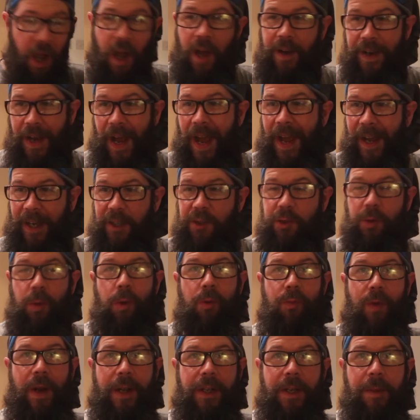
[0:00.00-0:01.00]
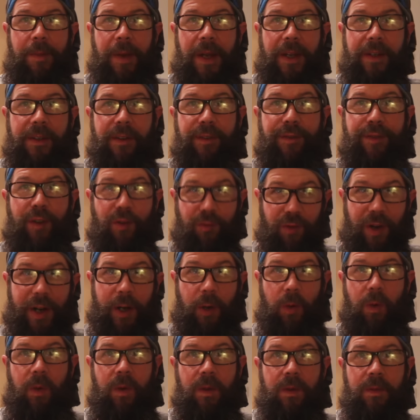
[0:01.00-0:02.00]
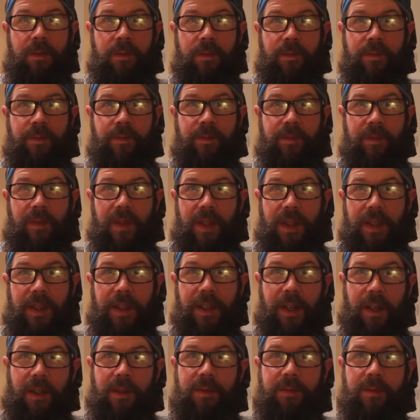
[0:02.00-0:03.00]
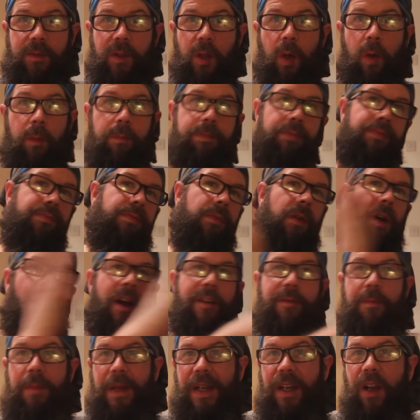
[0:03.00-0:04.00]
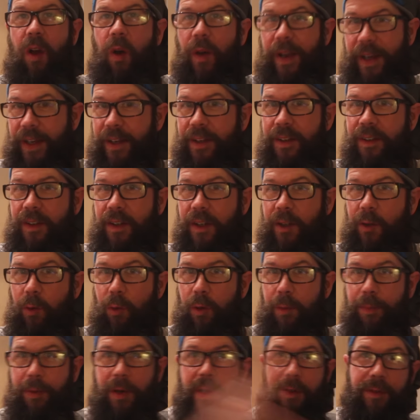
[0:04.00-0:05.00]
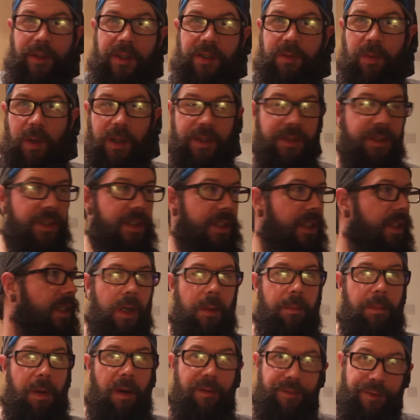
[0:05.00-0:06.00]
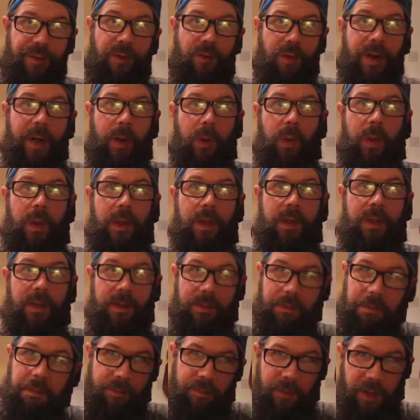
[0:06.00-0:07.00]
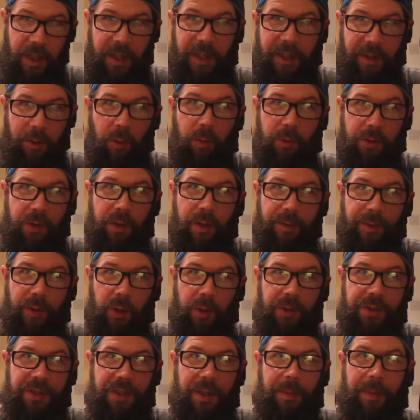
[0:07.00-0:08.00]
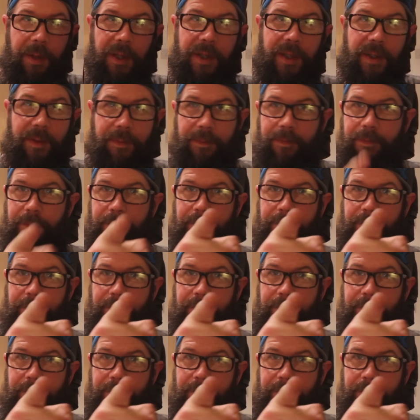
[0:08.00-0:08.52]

An actual recommend, for real. You know, not, I haven't been lying in all the previous ones, but for real, in all truth and honesty, B.